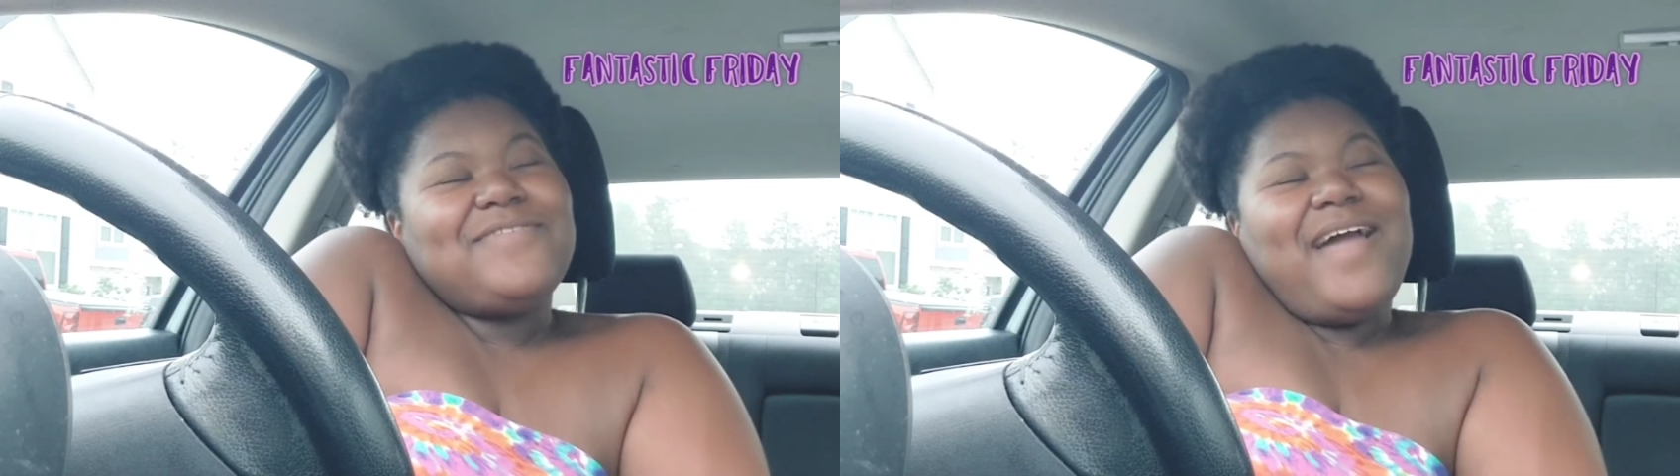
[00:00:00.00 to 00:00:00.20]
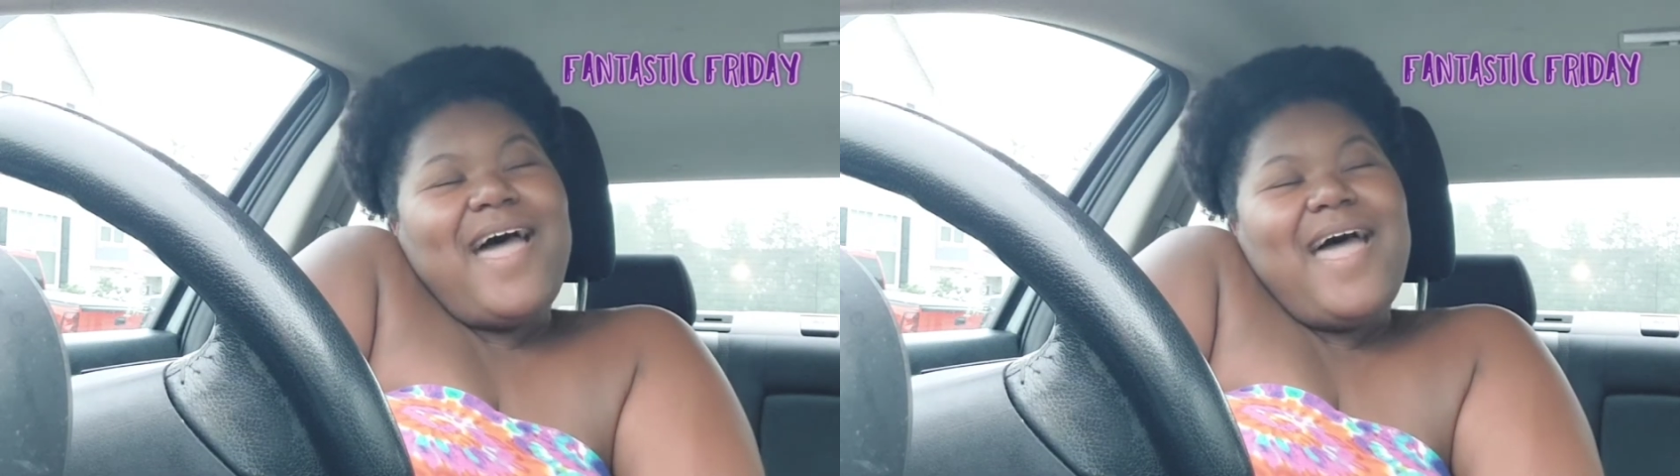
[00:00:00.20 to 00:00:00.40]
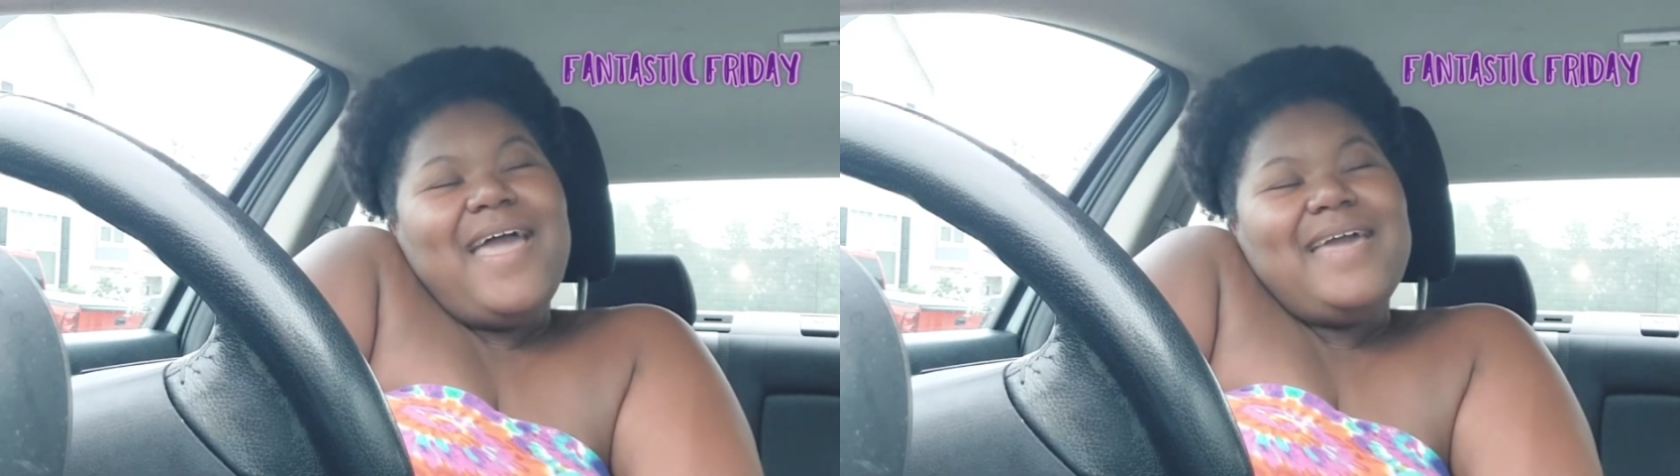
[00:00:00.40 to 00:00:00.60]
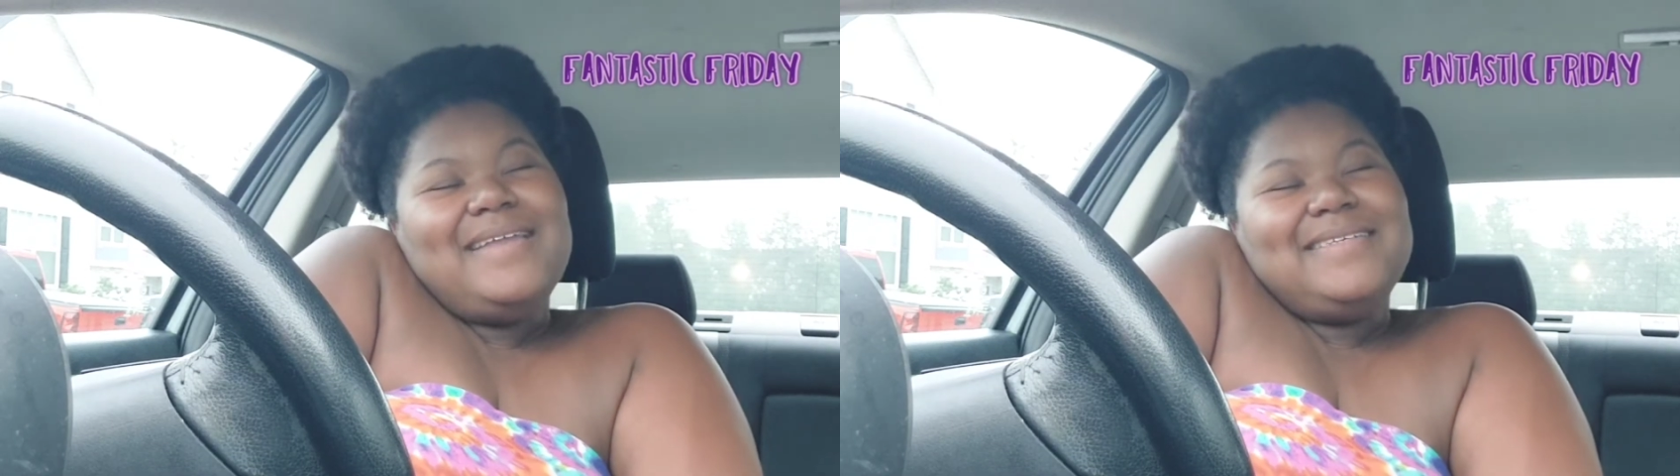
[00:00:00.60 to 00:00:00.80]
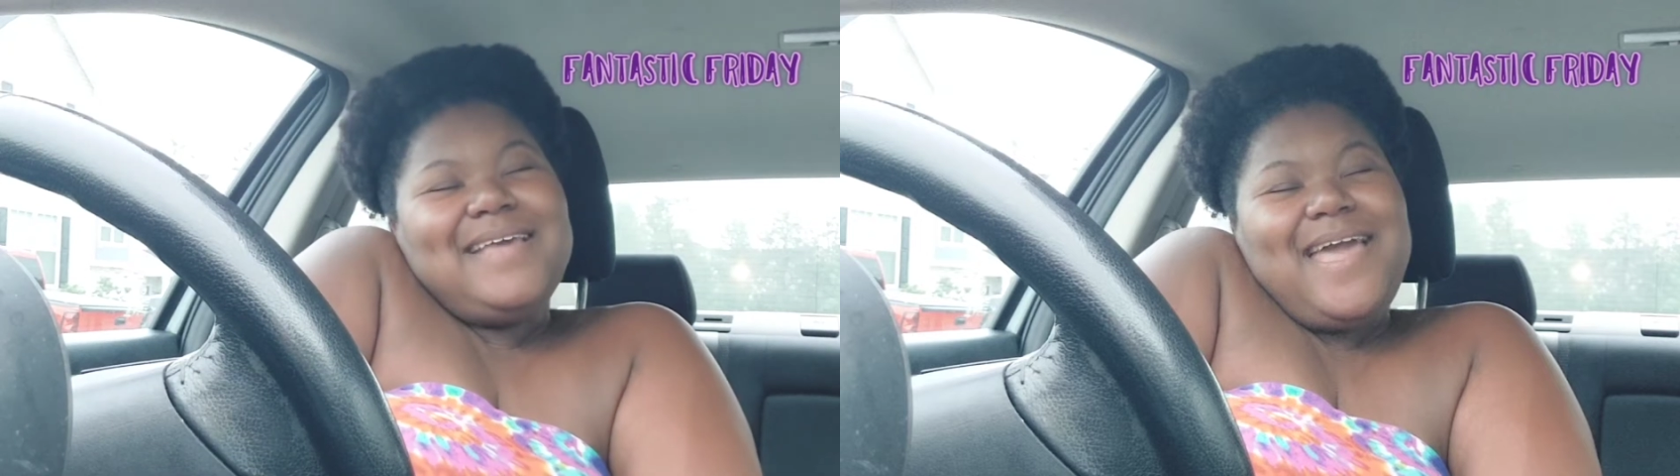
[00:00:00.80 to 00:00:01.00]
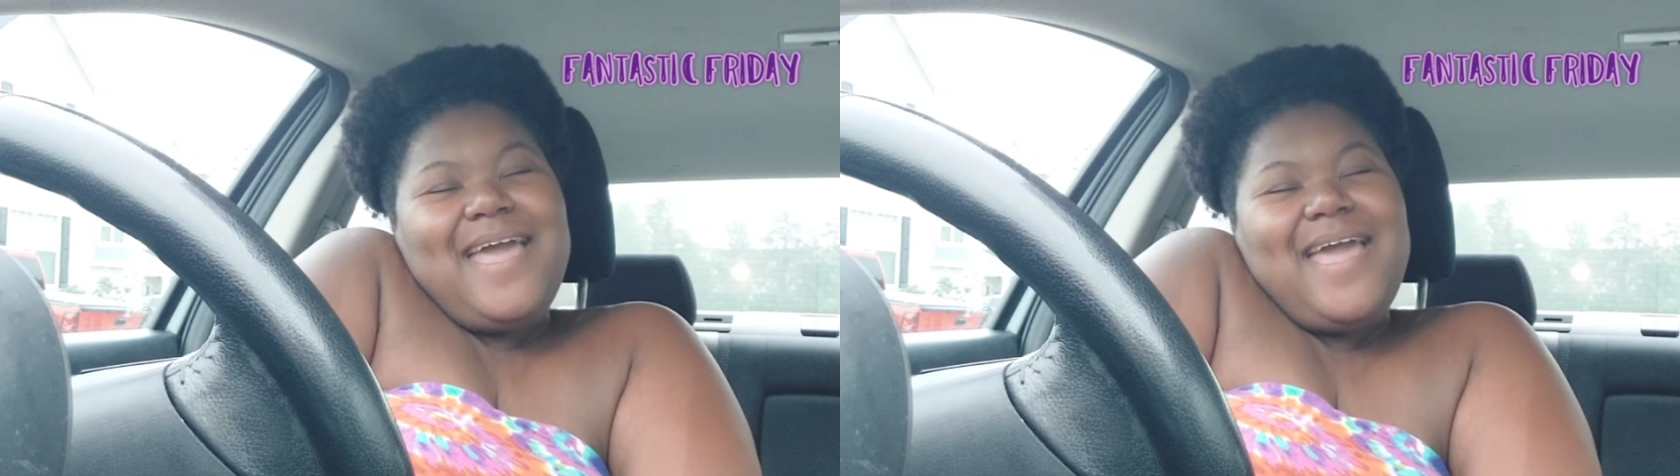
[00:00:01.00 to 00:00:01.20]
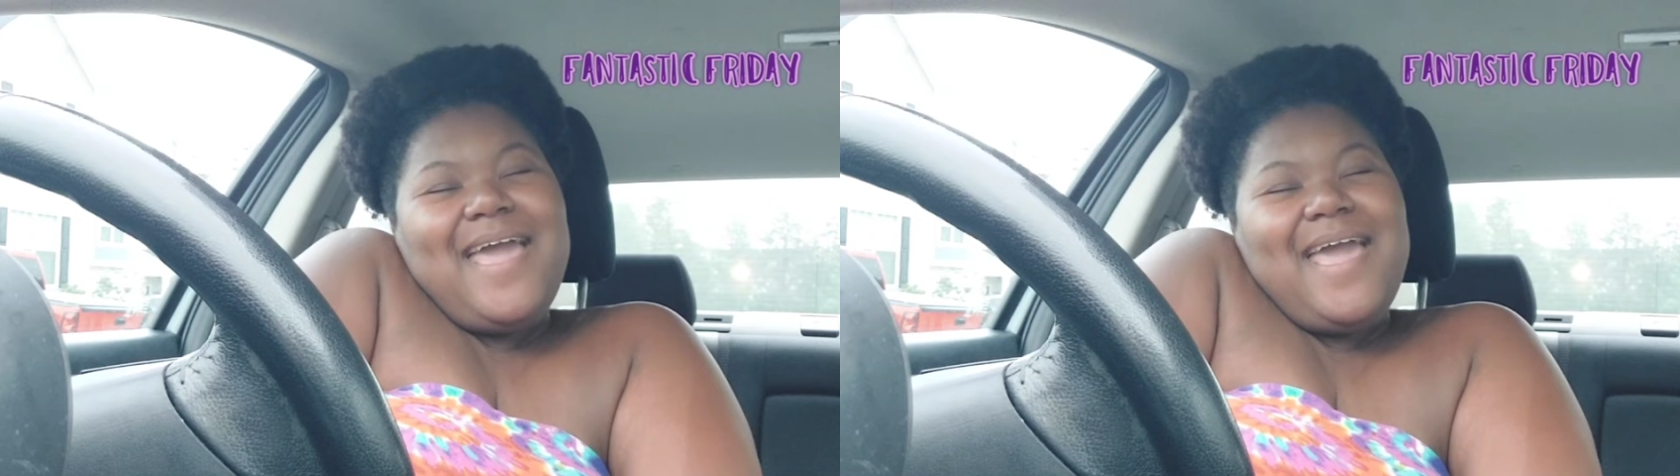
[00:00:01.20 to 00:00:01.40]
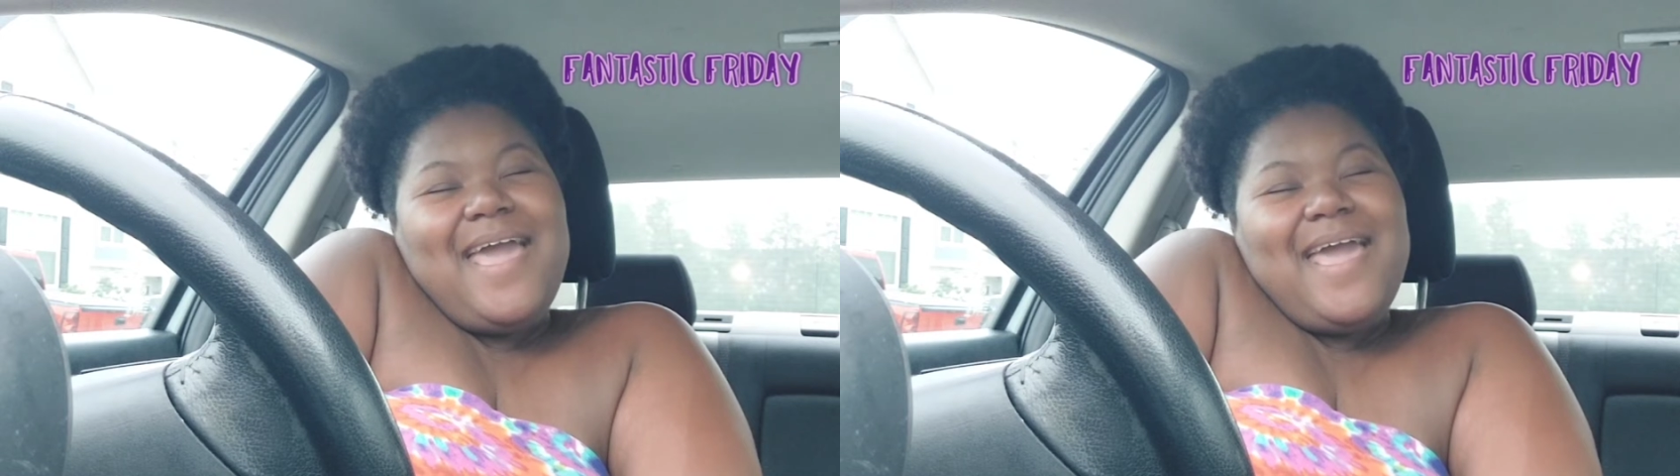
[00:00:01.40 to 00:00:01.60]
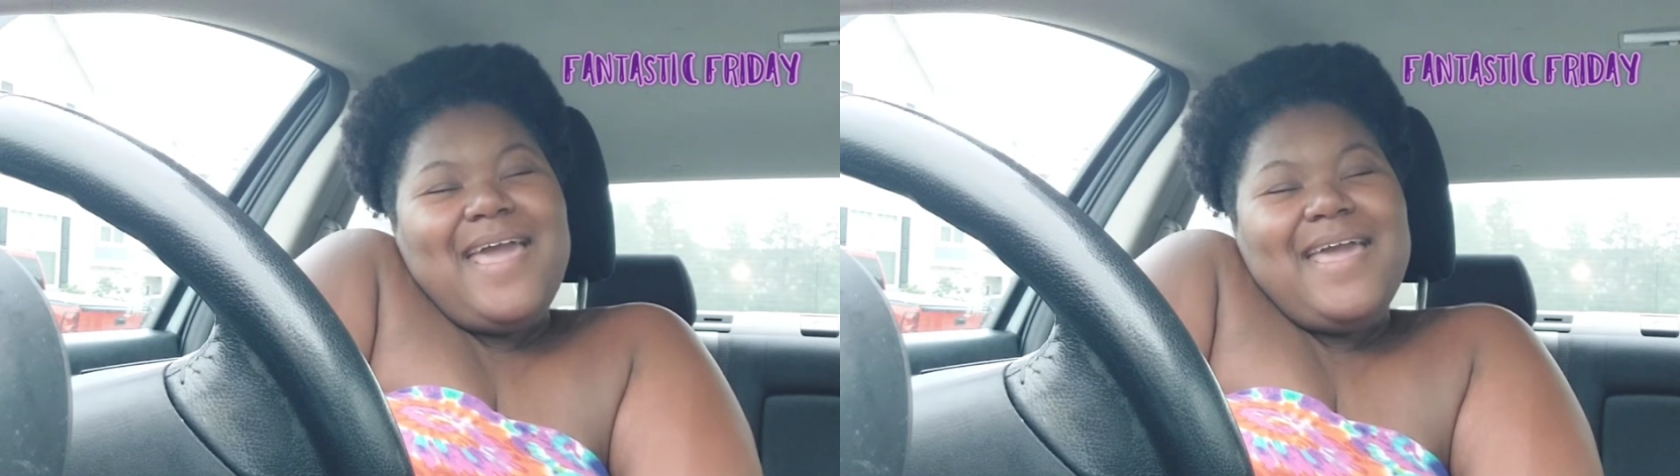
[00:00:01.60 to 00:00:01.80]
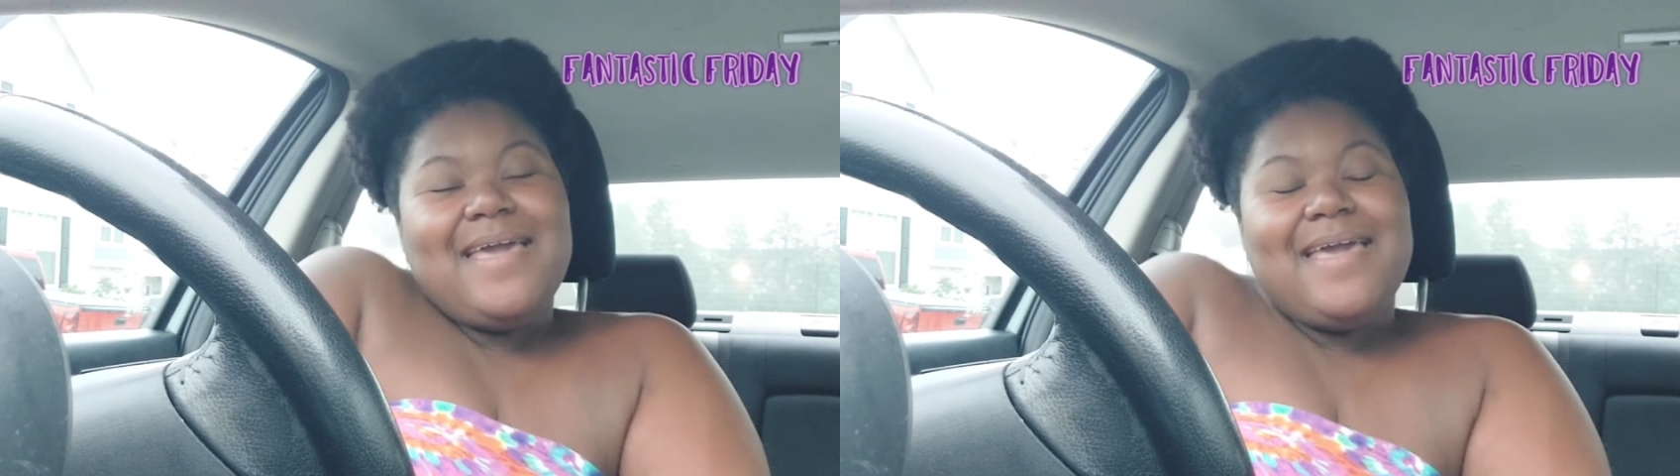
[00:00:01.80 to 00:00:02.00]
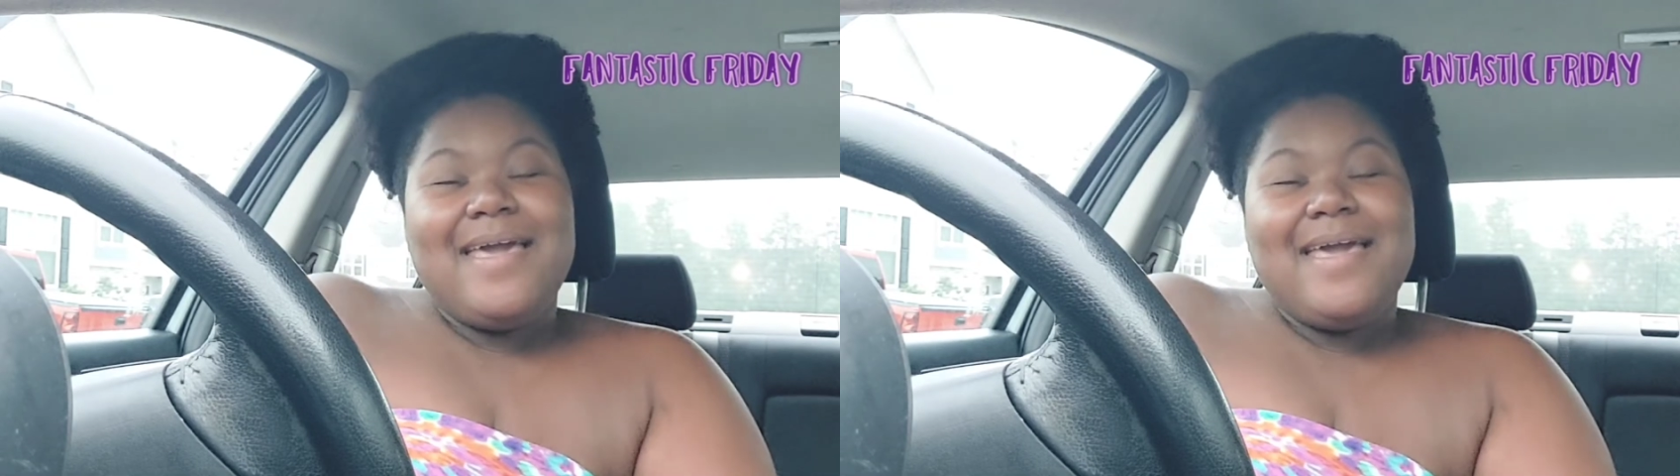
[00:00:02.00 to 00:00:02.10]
Friday.